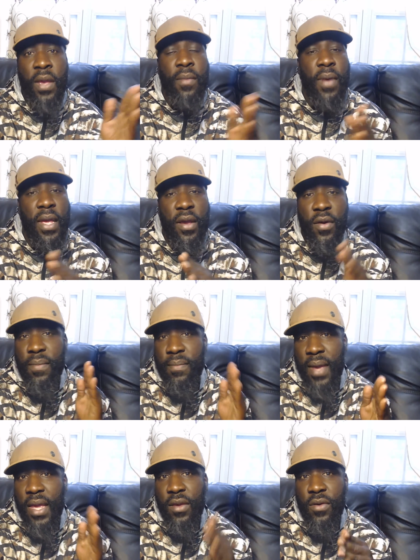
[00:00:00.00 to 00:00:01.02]
but He's gonna
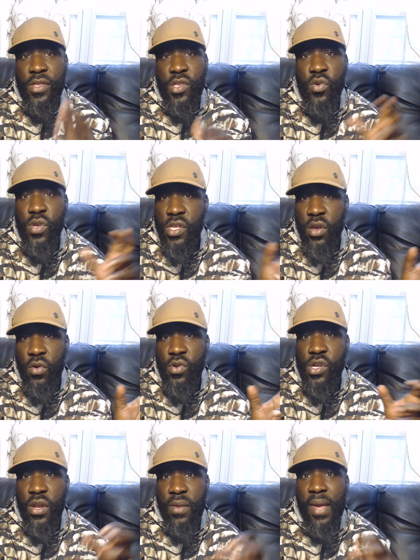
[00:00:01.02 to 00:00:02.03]
make you into a
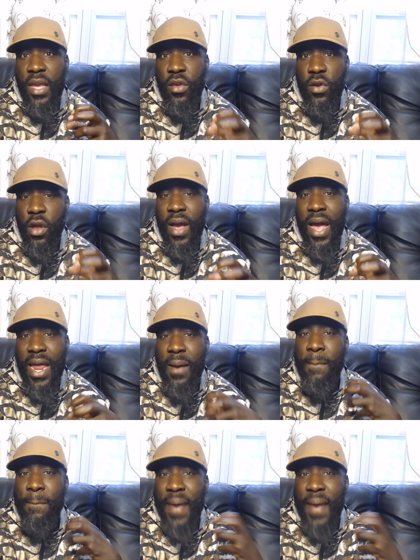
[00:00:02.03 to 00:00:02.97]
soldier to make you learn how to